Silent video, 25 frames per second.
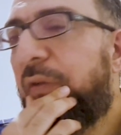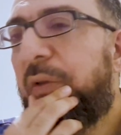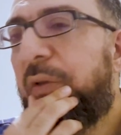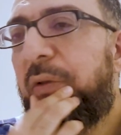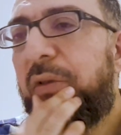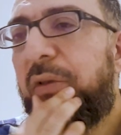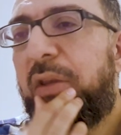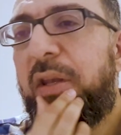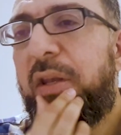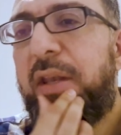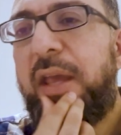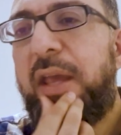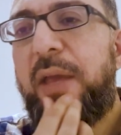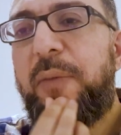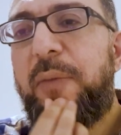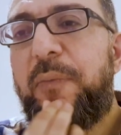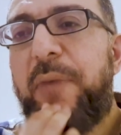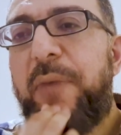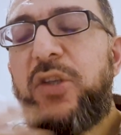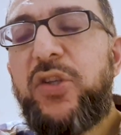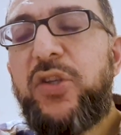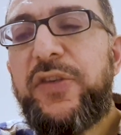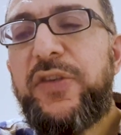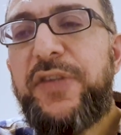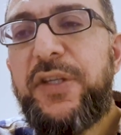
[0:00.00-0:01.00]
of the
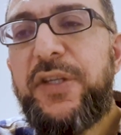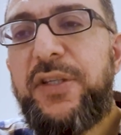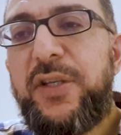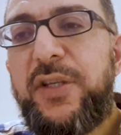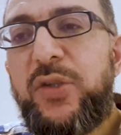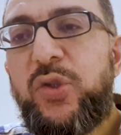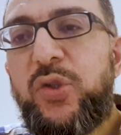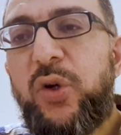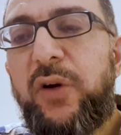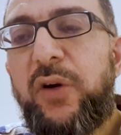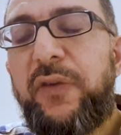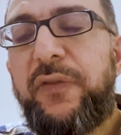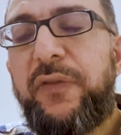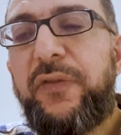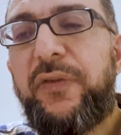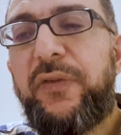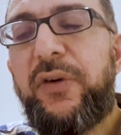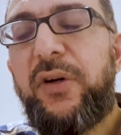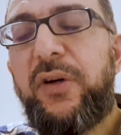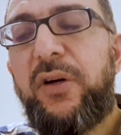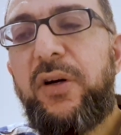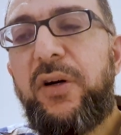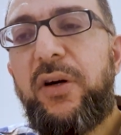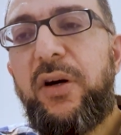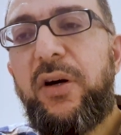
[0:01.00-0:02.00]
major cities
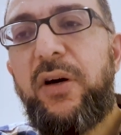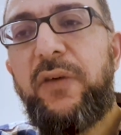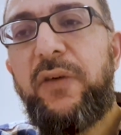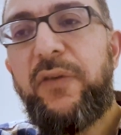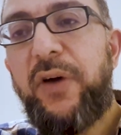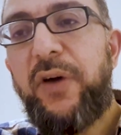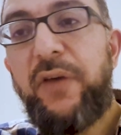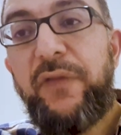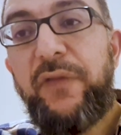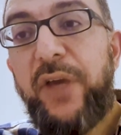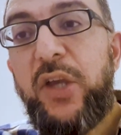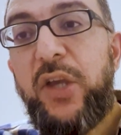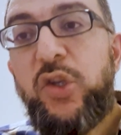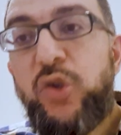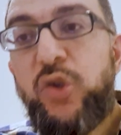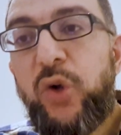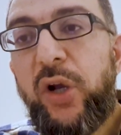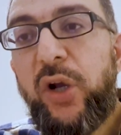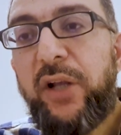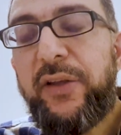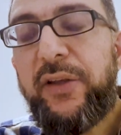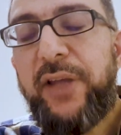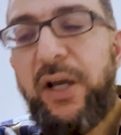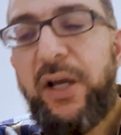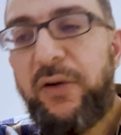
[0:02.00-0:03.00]
of
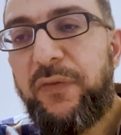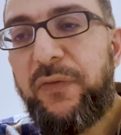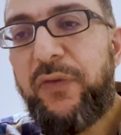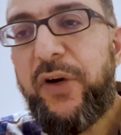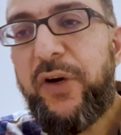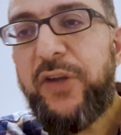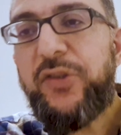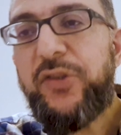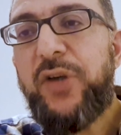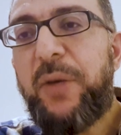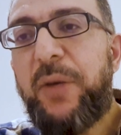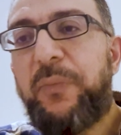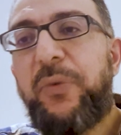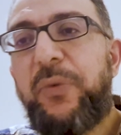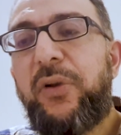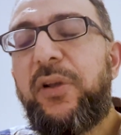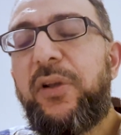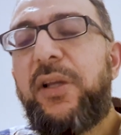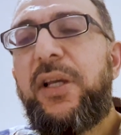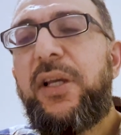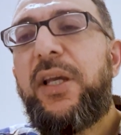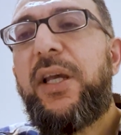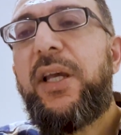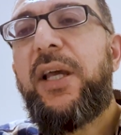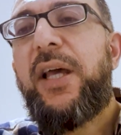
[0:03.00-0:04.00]
Israel now, for
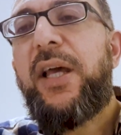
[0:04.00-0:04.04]
example,